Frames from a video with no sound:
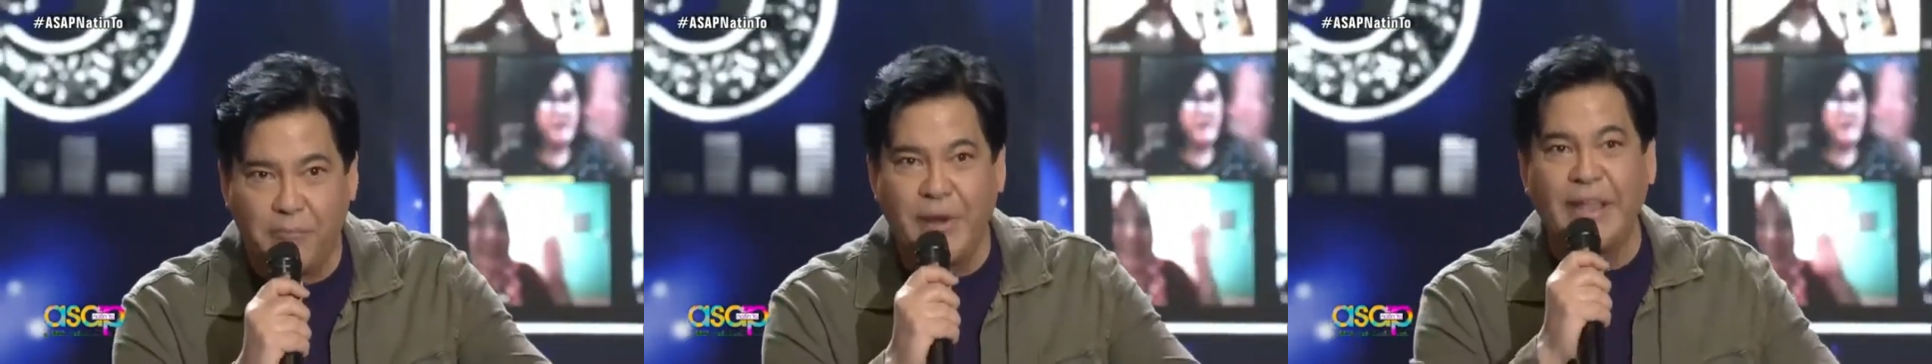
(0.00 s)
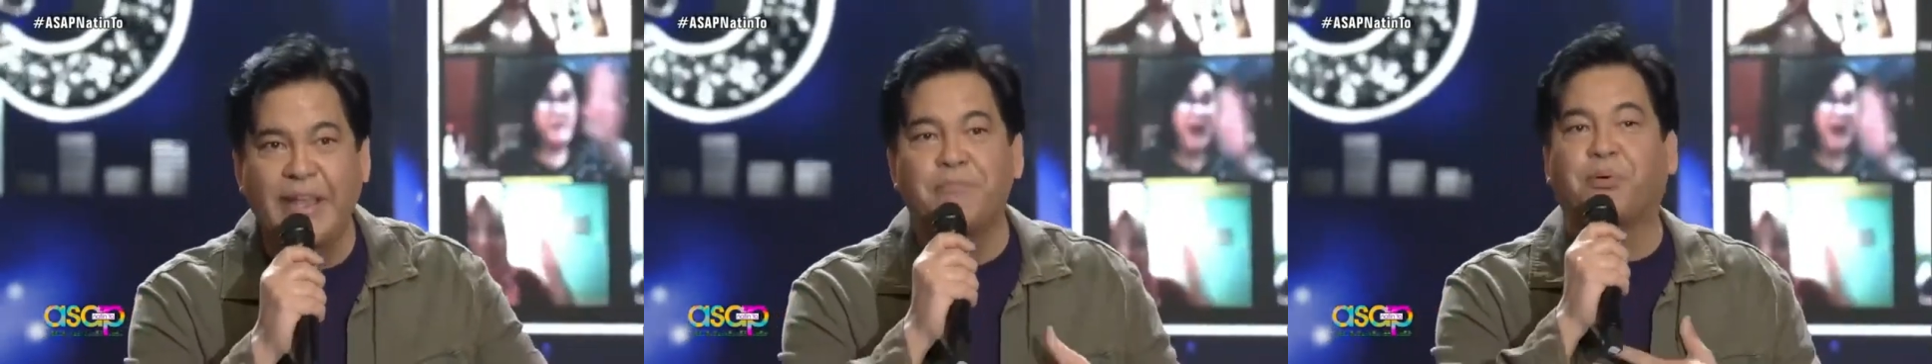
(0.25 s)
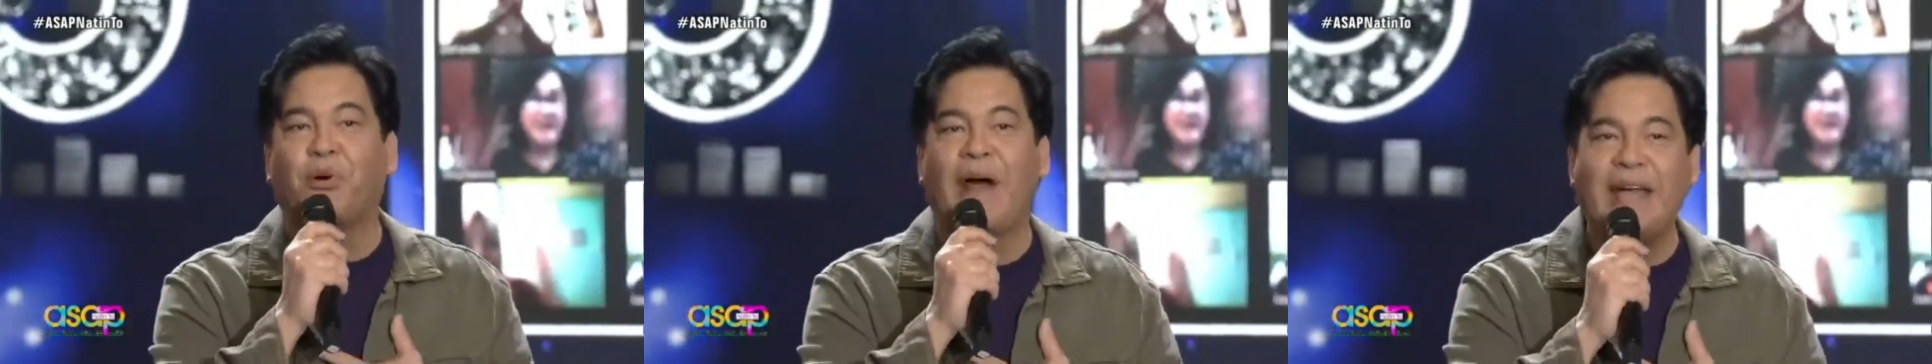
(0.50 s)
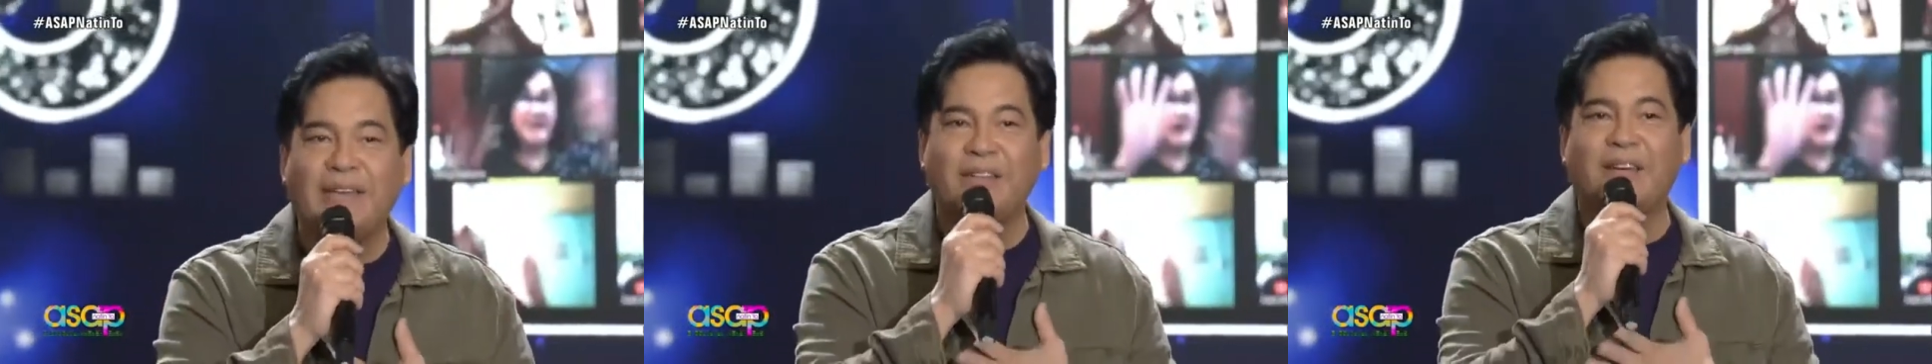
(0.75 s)
bringing
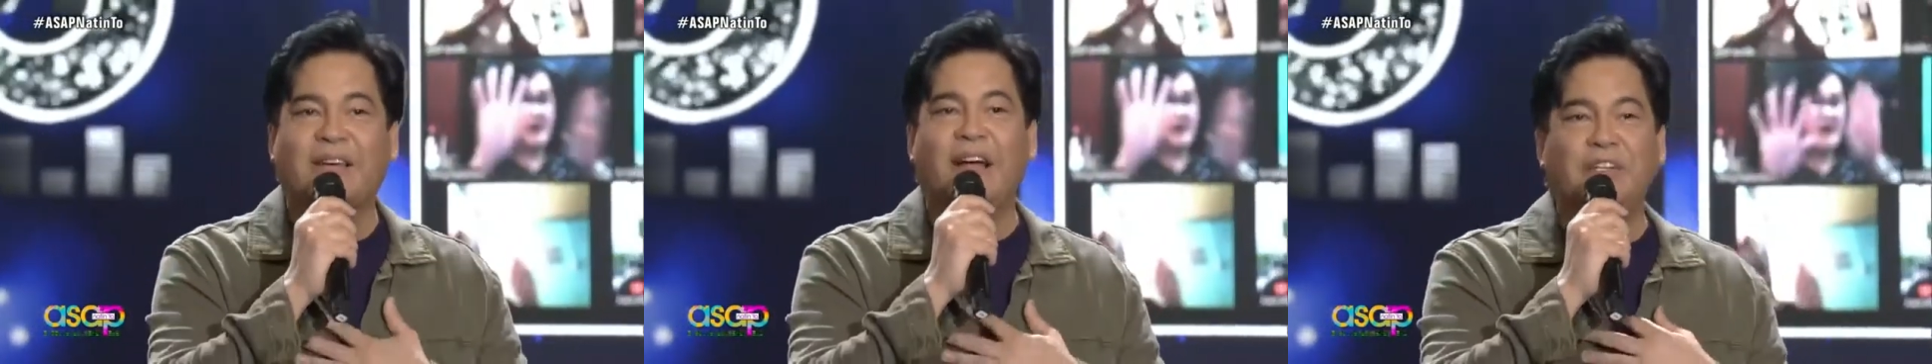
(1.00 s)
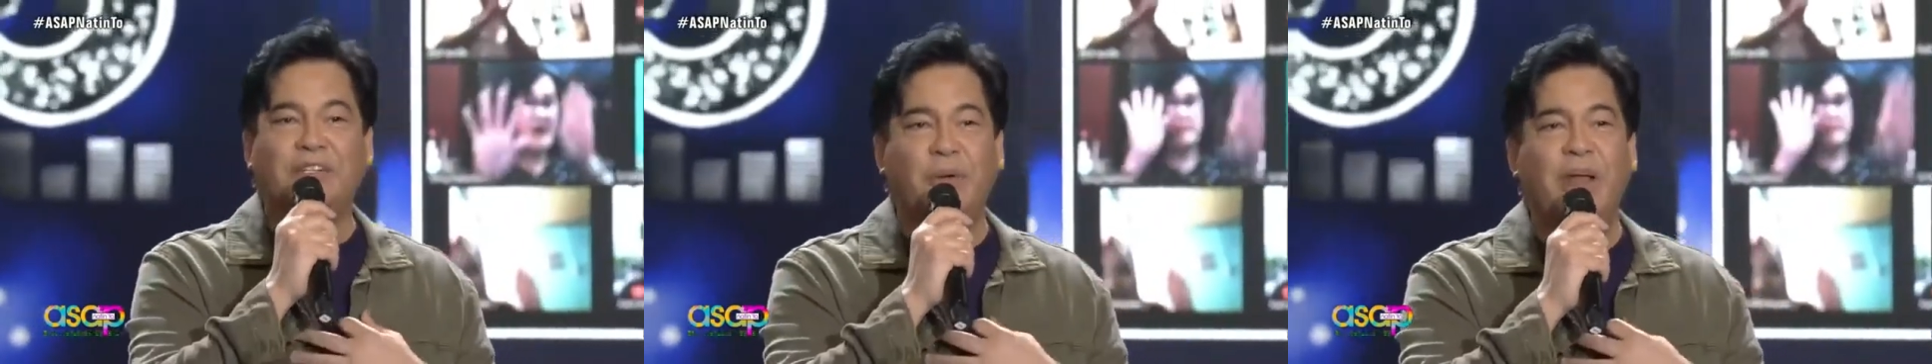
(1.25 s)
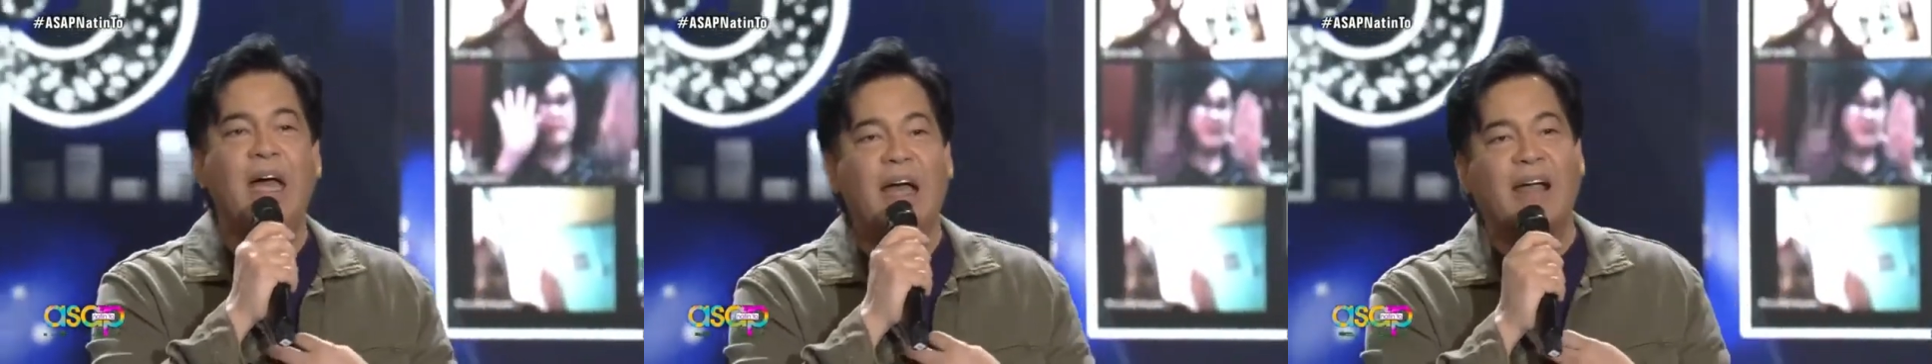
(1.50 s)
pride to the country.